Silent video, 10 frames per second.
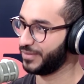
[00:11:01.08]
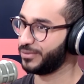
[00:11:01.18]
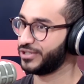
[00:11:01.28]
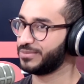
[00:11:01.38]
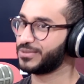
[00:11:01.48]

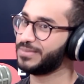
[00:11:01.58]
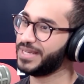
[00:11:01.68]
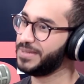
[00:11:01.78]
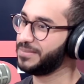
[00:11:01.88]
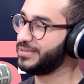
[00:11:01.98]
project, because
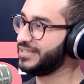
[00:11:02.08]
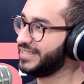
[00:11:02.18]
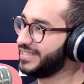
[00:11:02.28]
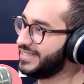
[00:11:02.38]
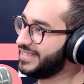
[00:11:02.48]
many people
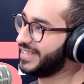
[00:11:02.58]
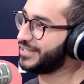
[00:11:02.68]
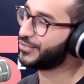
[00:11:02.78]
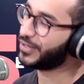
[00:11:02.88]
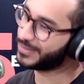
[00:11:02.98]
did
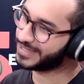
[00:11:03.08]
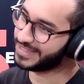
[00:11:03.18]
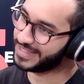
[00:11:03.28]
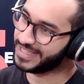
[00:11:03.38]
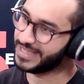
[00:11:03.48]
like tropical
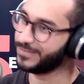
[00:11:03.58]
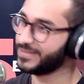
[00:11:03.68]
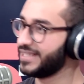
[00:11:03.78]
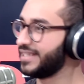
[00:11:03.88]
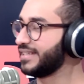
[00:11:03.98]

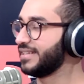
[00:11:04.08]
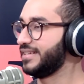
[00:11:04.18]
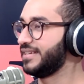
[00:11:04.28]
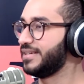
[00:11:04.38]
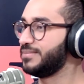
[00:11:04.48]
themes and
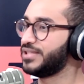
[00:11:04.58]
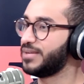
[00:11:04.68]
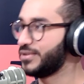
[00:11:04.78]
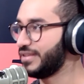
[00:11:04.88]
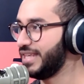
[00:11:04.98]

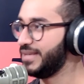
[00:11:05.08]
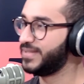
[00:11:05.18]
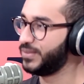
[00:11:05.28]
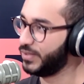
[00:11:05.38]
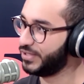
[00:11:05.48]
summer
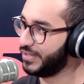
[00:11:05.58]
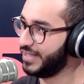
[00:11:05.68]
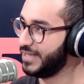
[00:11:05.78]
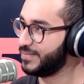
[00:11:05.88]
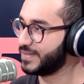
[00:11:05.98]
themes and winter
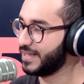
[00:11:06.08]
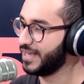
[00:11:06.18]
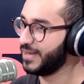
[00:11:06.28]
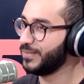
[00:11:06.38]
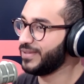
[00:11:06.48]
themes,
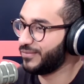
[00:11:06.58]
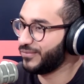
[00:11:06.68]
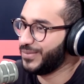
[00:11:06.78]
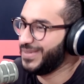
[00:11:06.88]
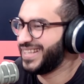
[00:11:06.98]
but
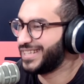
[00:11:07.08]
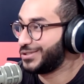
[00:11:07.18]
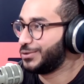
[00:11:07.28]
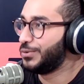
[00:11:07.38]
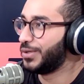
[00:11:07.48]
for me
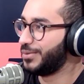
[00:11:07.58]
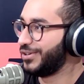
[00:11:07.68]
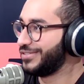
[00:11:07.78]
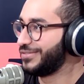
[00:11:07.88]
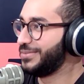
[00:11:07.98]
that's too
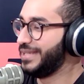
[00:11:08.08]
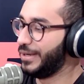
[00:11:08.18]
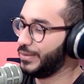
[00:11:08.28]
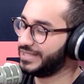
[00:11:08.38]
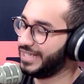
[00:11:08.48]
abroad. For me, I
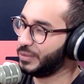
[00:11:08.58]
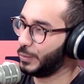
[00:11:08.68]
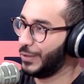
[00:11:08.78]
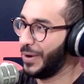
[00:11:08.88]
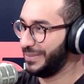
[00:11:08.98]
always like to
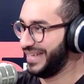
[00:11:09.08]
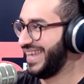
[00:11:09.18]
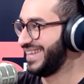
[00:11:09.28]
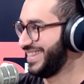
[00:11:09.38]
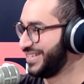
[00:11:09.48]

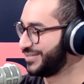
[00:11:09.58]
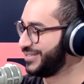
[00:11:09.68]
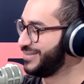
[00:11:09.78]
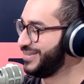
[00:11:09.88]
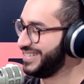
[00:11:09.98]
complicate things for
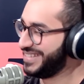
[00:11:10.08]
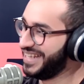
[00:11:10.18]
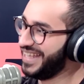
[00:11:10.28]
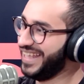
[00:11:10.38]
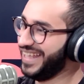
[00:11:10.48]
some reason.
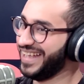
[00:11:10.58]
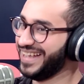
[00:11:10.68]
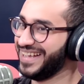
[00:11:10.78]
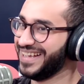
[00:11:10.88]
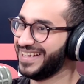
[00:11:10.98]

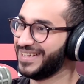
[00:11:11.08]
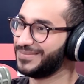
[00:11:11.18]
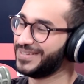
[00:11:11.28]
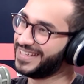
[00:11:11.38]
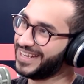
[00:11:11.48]

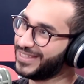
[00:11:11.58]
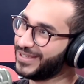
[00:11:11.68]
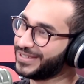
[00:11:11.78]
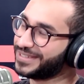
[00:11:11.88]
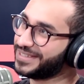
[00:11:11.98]
But then I
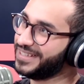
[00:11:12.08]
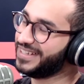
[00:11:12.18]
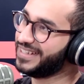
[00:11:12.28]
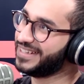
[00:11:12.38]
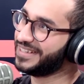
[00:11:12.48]
thought
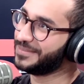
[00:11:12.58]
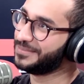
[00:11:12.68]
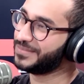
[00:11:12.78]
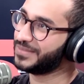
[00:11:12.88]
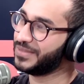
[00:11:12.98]

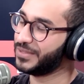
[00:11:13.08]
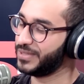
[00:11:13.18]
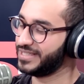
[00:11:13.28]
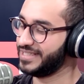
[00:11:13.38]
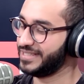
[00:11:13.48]
there
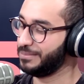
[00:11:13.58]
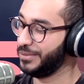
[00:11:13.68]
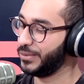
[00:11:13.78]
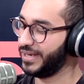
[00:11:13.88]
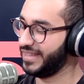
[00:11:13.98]
was this
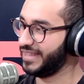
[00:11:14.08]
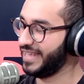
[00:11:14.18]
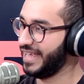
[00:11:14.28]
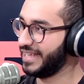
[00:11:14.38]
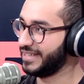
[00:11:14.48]
puree that
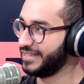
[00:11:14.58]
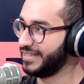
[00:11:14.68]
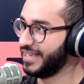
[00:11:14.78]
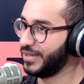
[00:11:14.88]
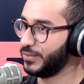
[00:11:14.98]
they had,
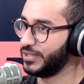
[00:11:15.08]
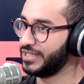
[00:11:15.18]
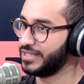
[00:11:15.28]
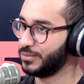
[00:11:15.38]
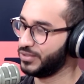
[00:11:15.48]
which
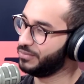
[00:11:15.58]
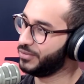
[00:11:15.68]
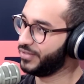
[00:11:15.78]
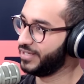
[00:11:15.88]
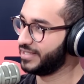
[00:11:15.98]

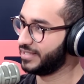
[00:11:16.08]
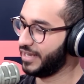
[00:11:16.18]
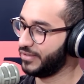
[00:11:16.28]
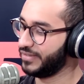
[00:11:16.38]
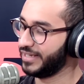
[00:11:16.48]
puree is
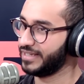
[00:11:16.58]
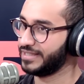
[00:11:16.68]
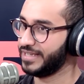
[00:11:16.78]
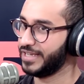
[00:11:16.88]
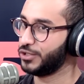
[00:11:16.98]
kind of like,
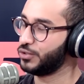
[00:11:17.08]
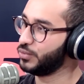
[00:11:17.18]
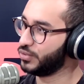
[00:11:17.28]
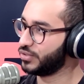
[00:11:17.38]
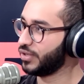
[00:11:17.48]
let's say, a
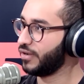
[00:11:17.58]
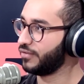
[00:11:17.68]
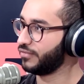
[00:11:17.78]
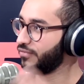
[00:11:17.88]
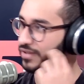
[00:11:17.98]
juice
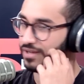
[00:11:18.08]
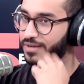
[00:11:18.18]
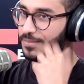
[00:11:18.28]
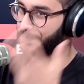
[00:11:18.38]
of a